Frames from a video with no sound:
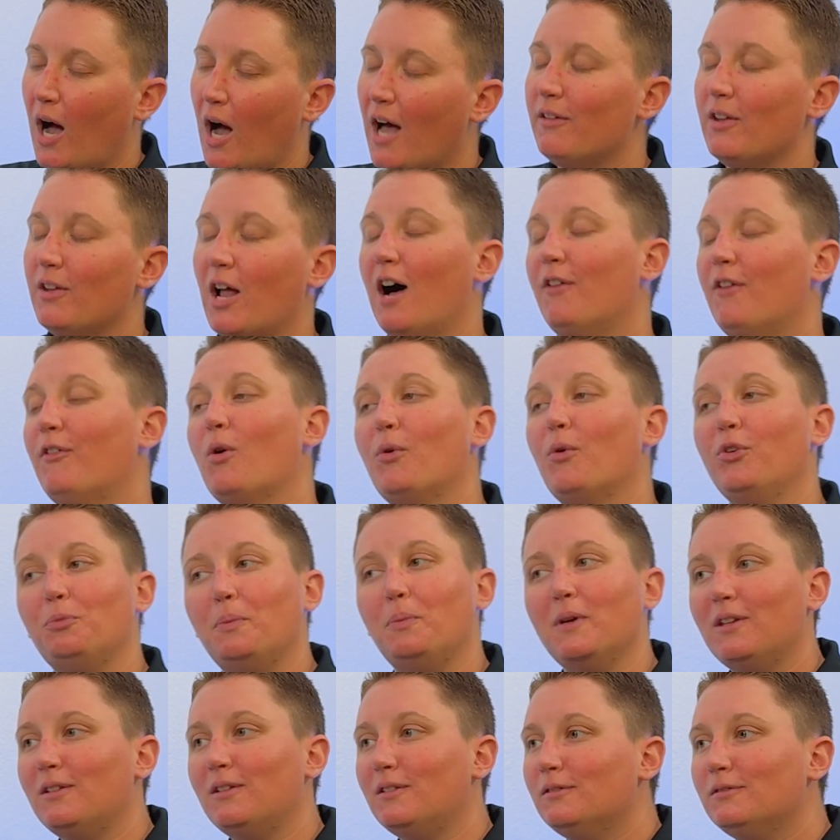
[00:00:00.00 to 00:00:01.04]
I've always
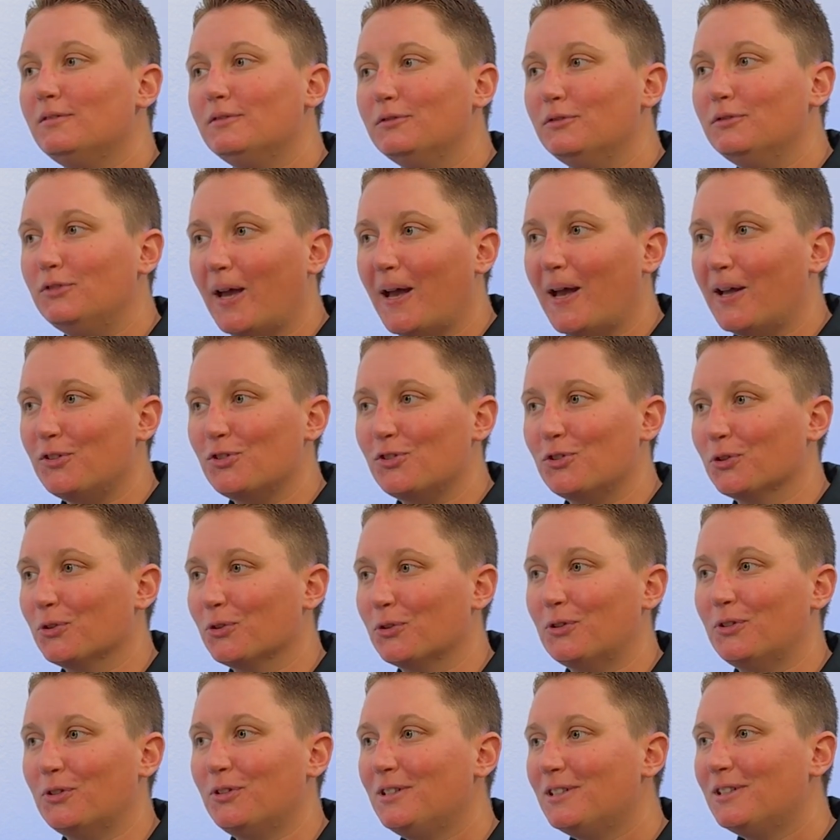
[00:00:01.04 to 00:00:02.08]
been Dad's
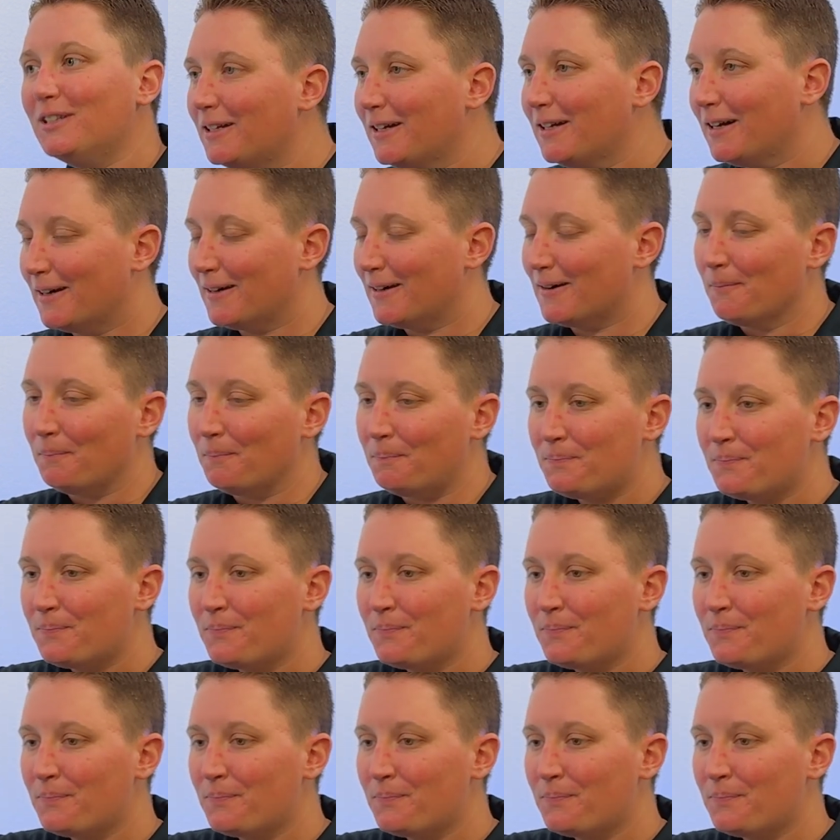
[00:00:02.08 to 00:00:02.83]
girl. And